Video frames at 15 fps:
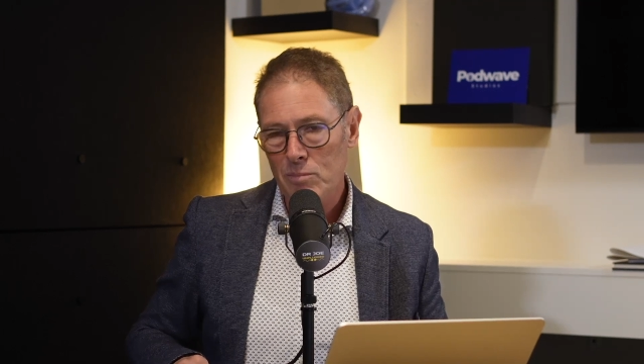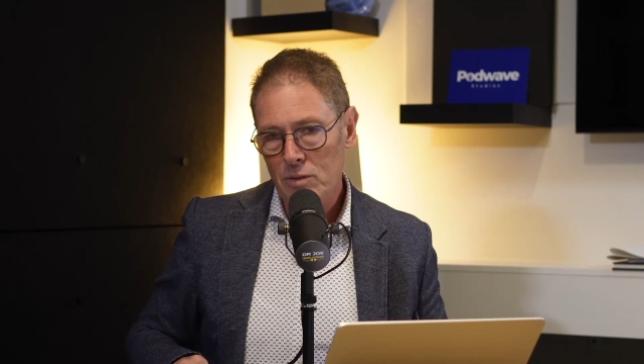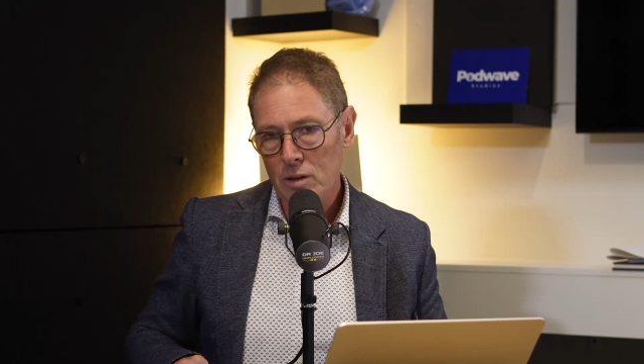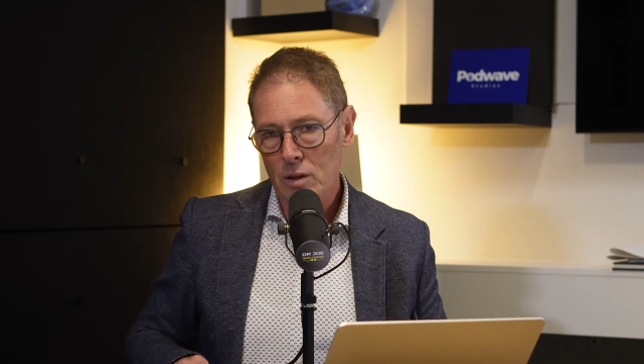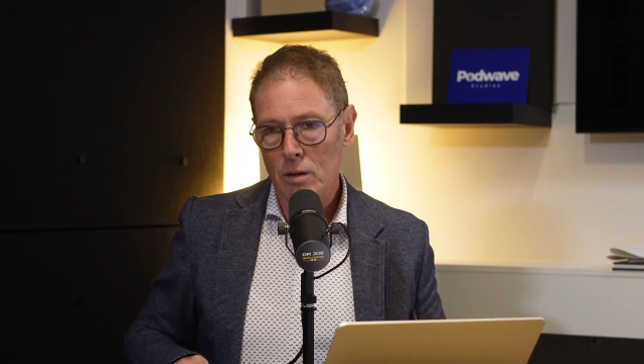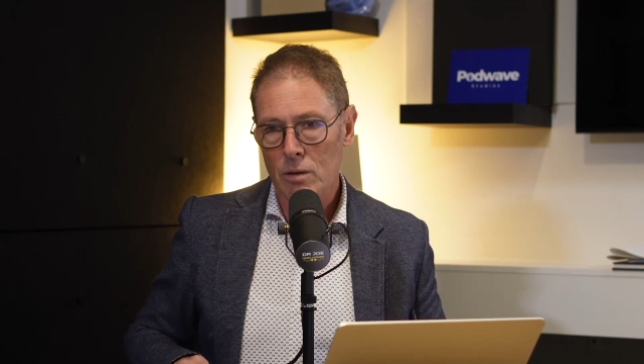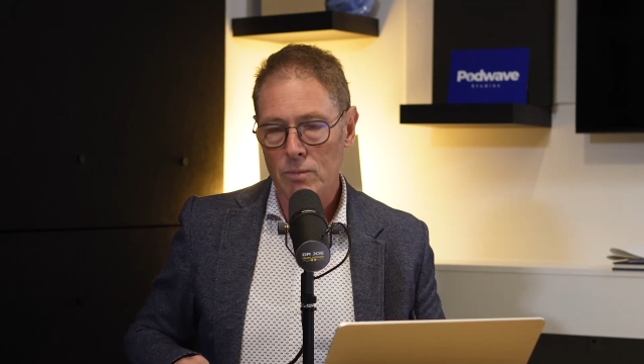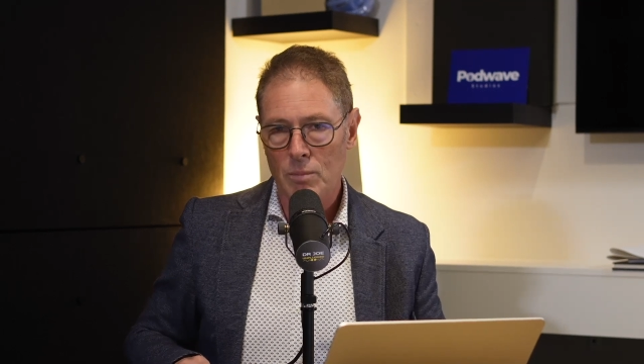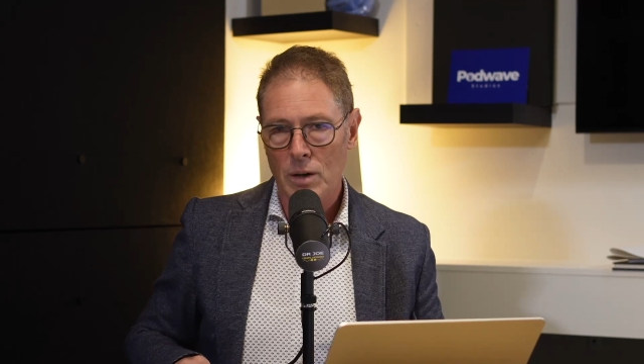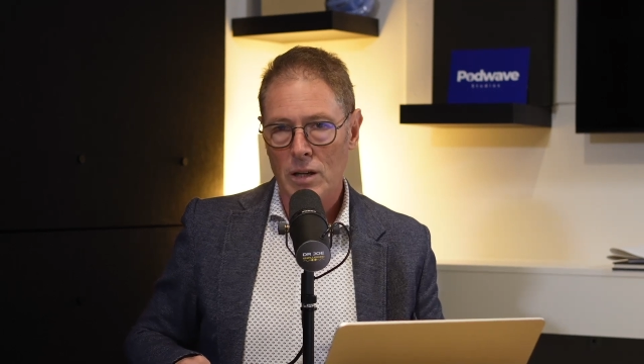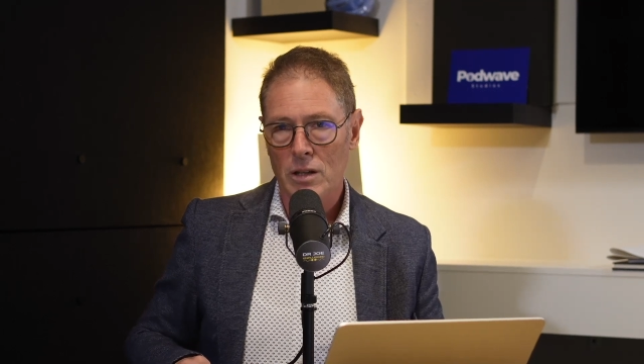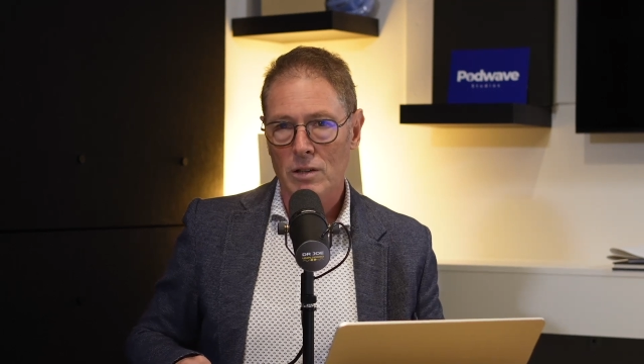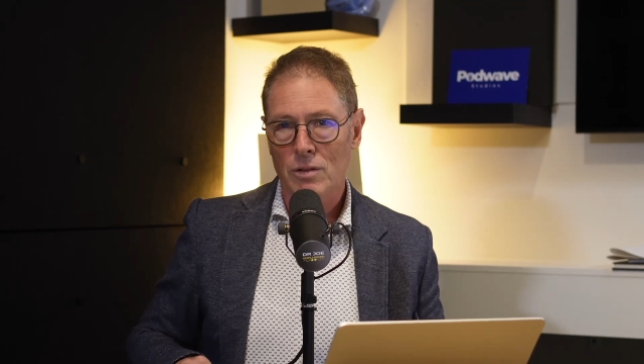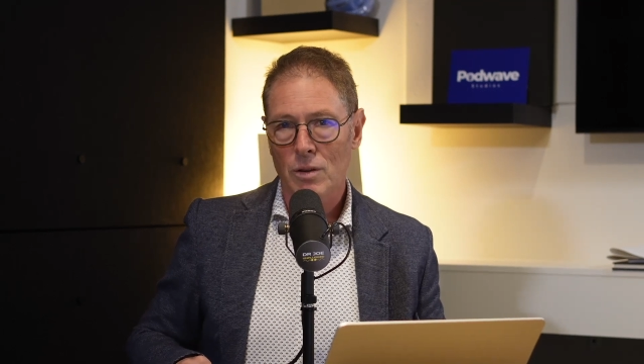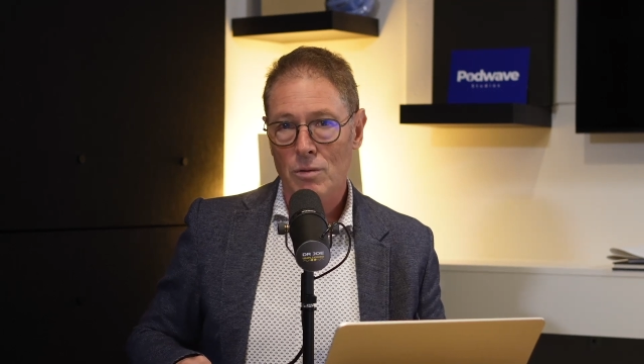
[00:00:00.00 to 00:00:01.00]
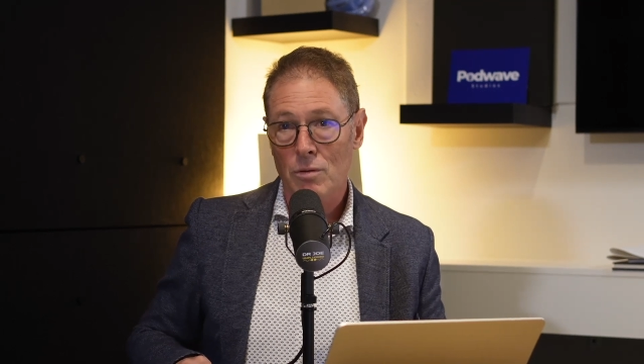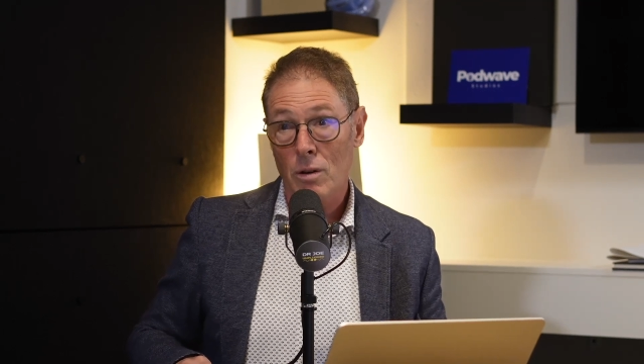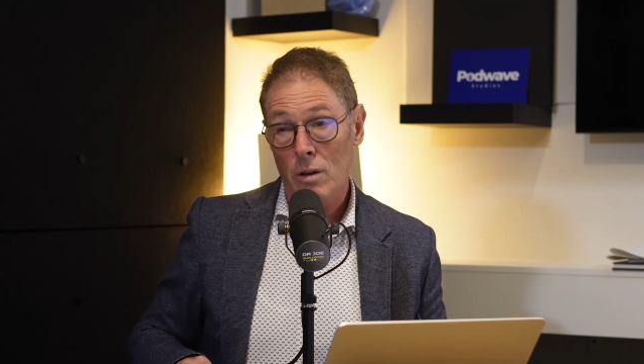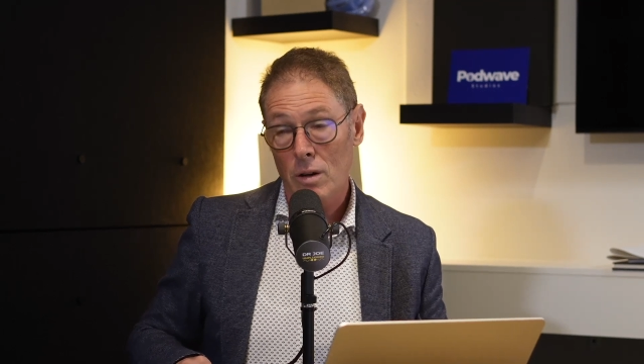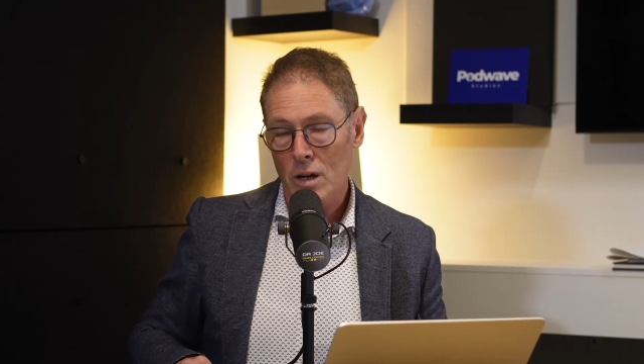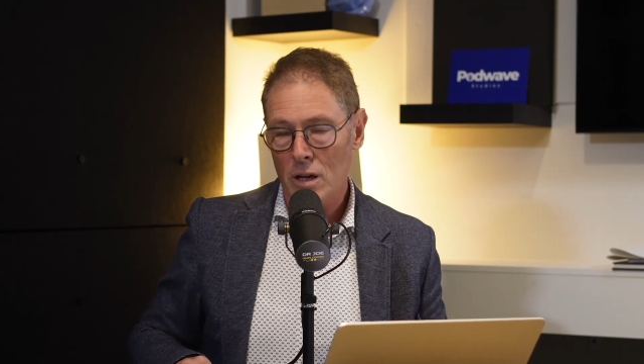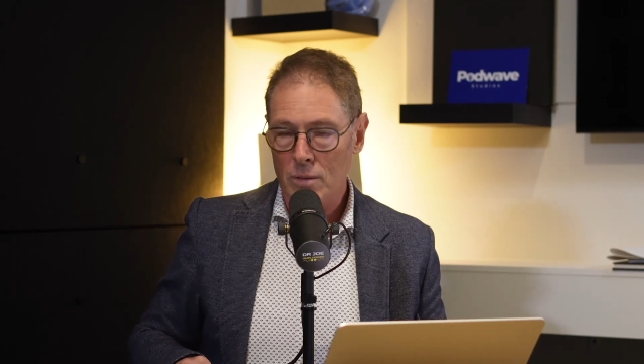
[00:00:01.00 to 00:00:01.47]
So if money isn't
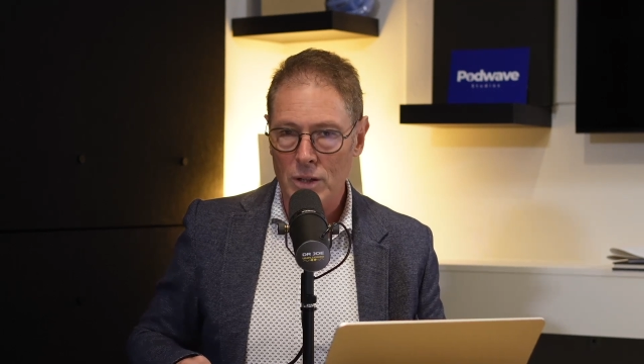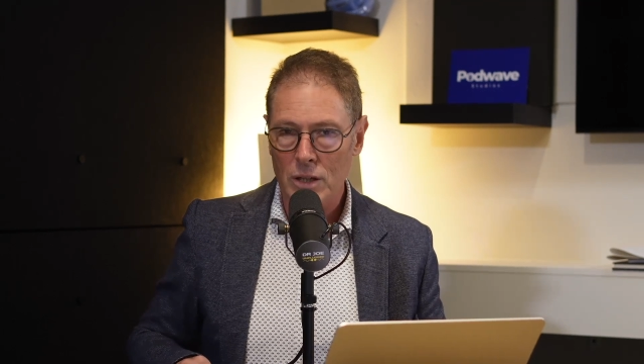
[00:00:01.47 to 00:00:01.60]
thrown at them,